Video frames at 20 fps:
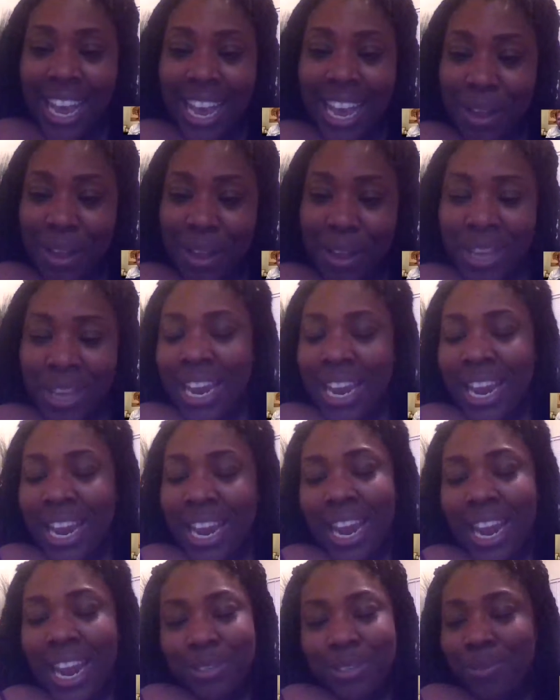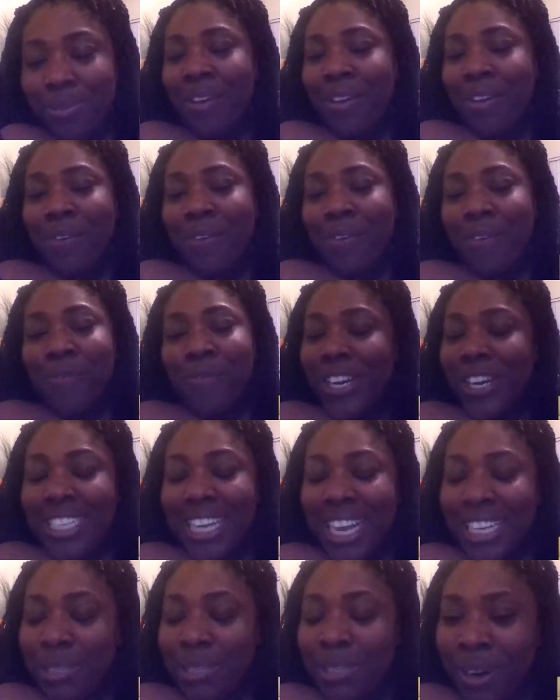next week for Stats
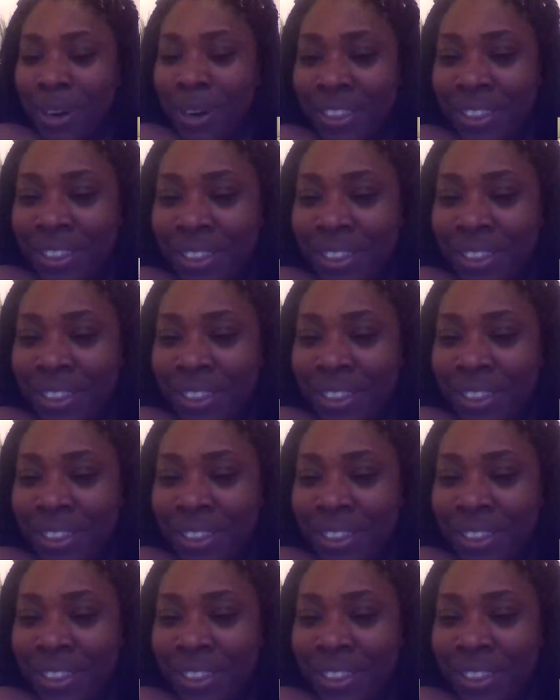Part 3.